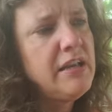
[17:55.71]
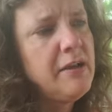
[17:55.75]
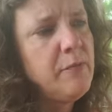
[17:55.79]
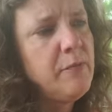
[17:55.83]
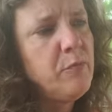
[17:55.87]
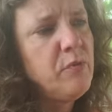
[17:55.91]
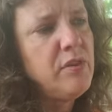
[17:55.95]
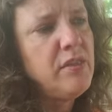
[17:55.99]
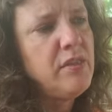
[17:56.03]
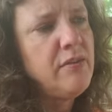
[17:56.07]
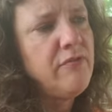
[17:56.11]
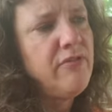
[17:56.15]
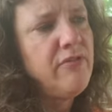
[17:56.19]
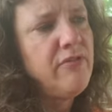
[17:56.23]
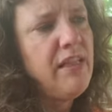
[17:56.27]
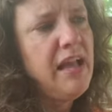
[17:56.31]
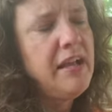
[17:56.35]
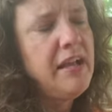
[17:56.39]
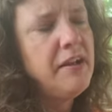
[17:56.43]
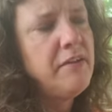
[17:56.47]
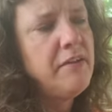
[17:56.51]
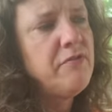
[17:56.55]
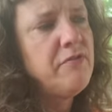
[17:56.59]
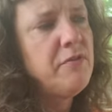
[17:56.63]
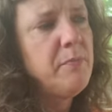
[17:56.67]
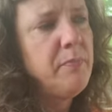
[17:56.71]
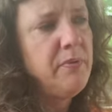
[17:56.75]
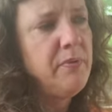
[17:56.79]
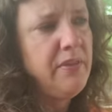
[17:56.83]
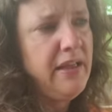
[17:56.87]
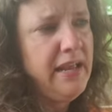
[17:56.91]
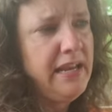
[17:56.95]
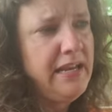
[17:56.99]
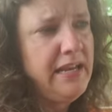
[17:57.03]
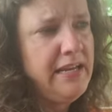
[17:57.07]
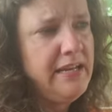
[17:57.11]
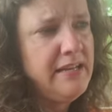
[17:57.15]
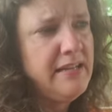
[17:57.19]
him with the flat of the
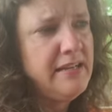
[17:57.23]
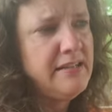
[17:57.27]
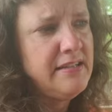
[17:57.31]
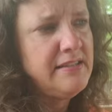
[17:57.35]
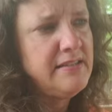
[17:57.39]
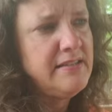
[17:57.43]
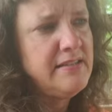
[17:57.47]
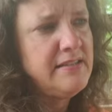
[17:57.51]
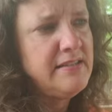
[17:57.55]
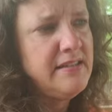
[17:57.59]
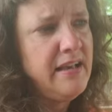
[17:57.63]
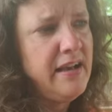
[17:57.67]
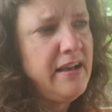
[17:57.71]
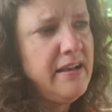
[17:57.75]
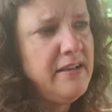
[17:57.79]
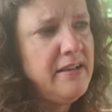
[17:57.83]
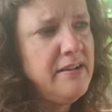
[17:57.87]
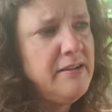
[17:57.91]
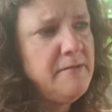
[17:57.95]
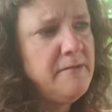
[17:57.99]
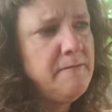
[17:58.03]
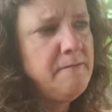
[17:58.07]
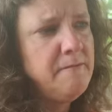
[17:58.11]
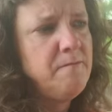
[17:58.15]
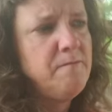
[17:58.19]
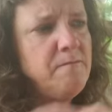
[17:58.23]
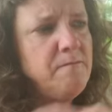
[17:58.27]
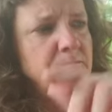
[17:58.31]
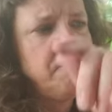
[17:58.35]
blade and said,